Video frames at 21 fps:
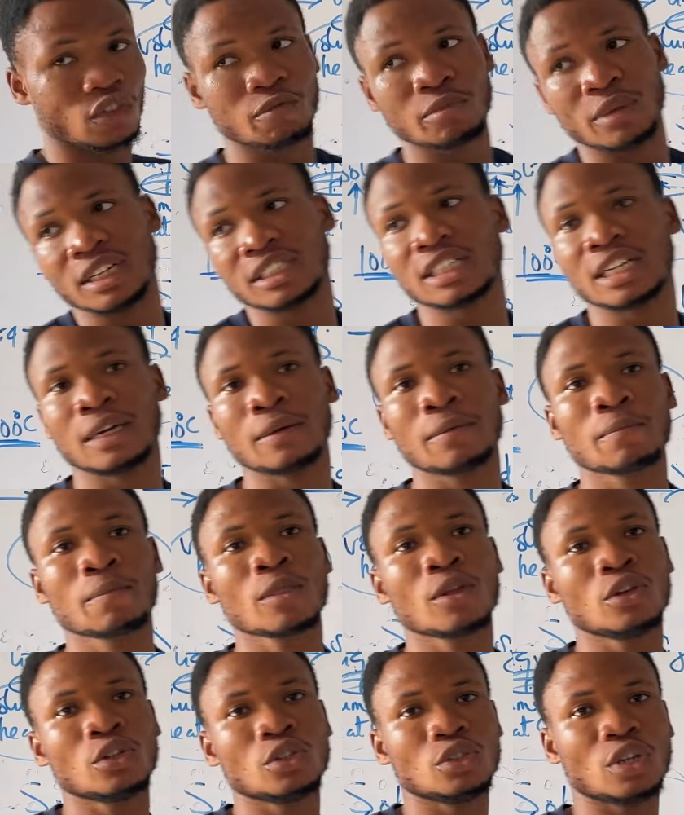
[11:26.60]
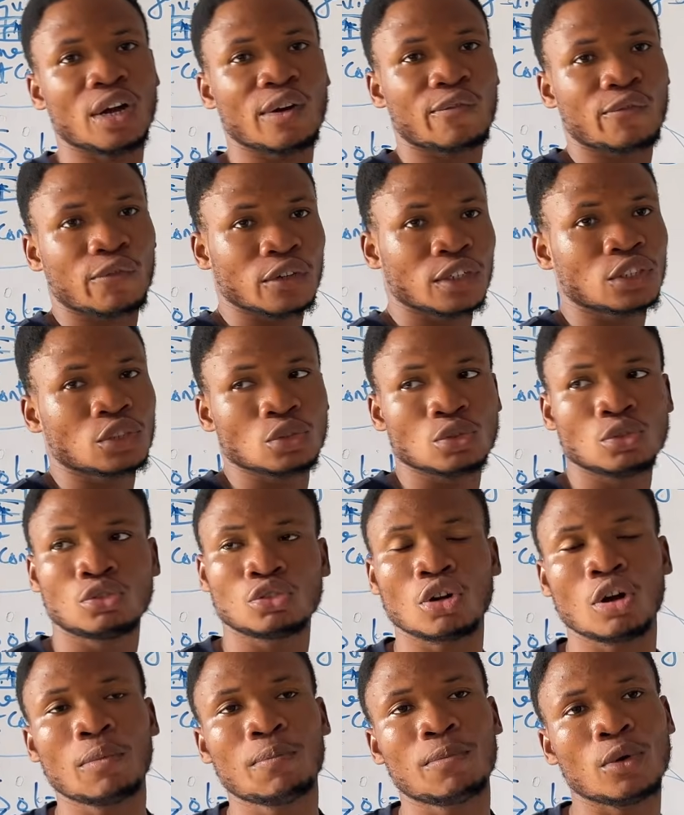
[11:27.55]
of matter, you are free to
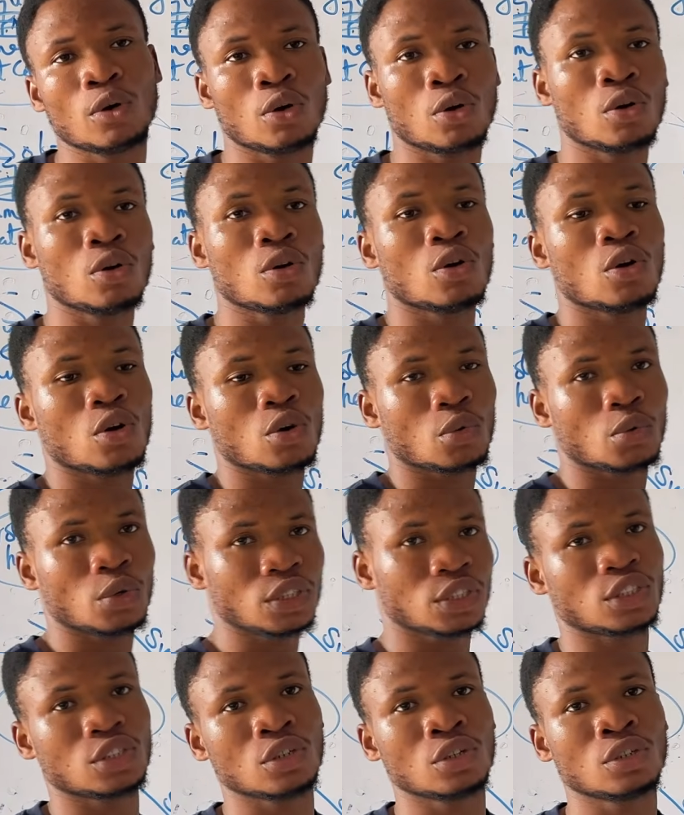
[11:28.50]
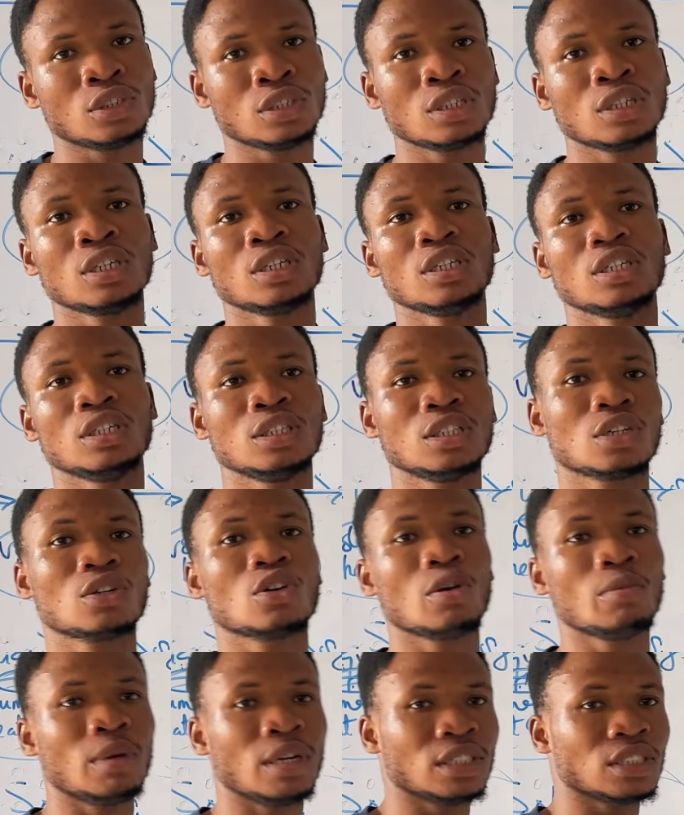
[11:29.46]
drop your question in the
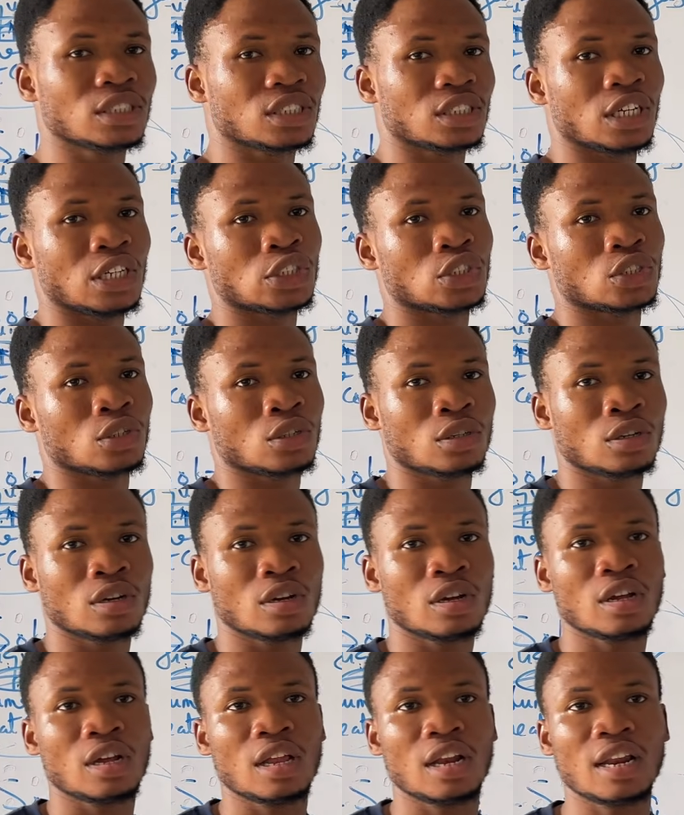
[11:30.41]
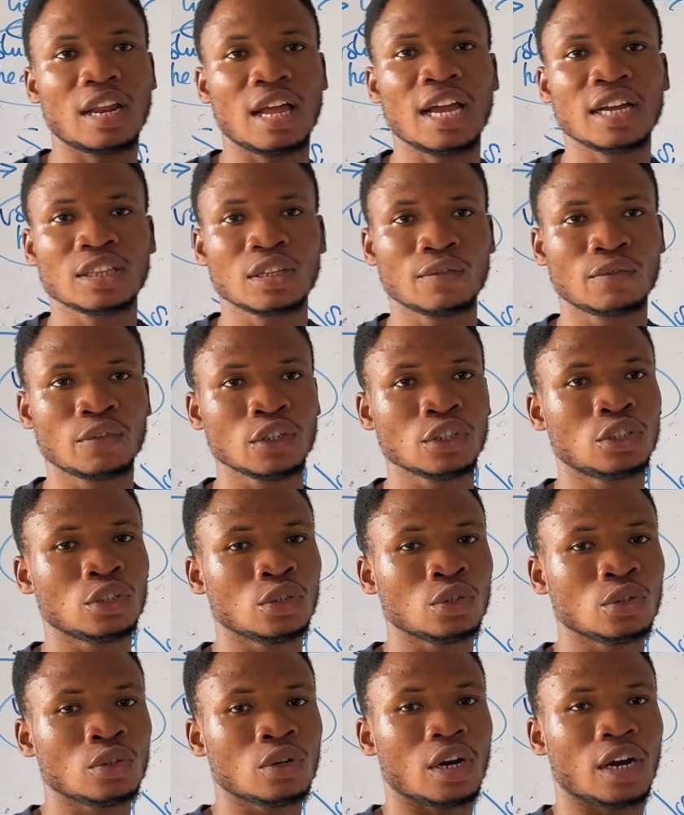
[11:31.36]
comment section. Like the
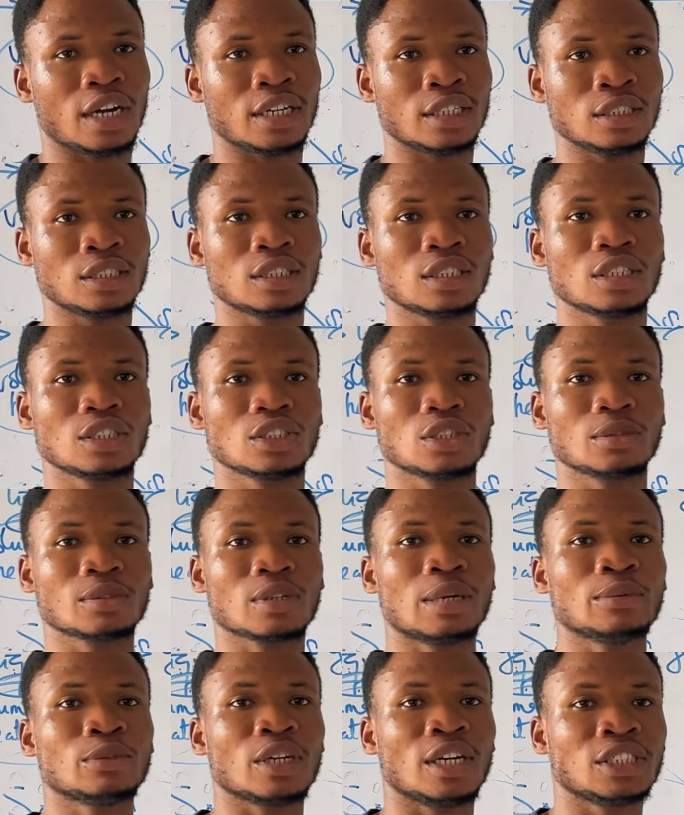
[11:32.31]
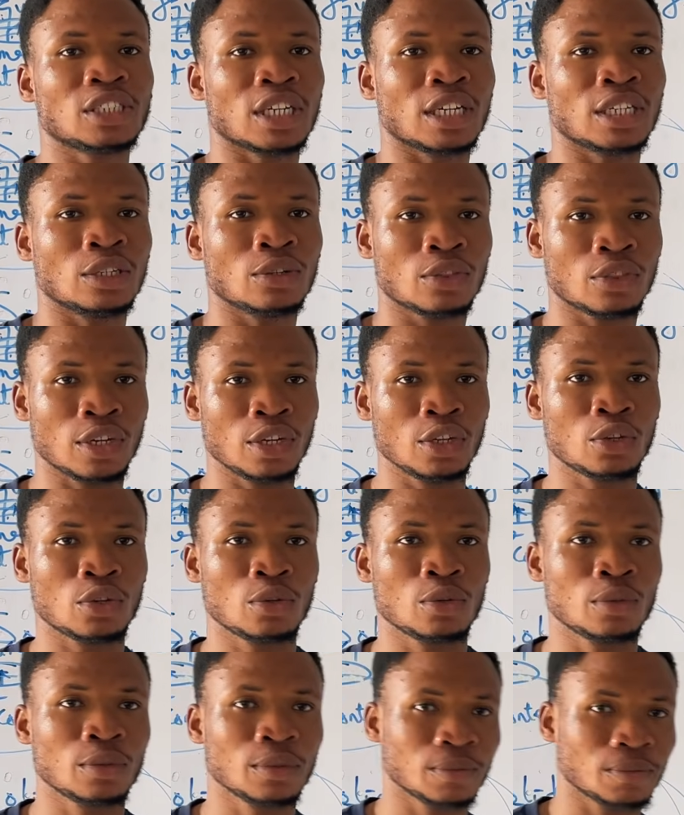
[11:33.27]
video and subscribe to our channel.
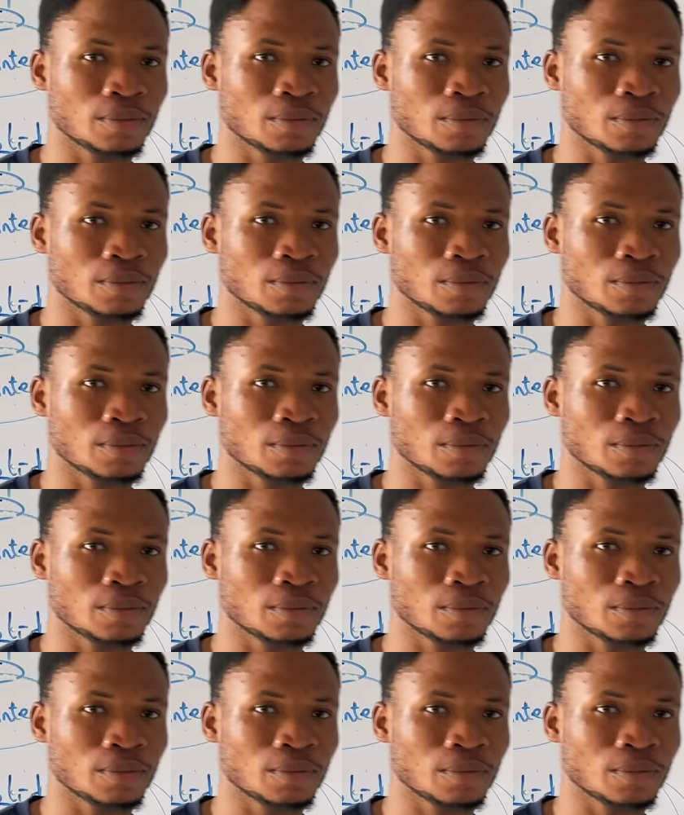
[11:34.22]
Thank you.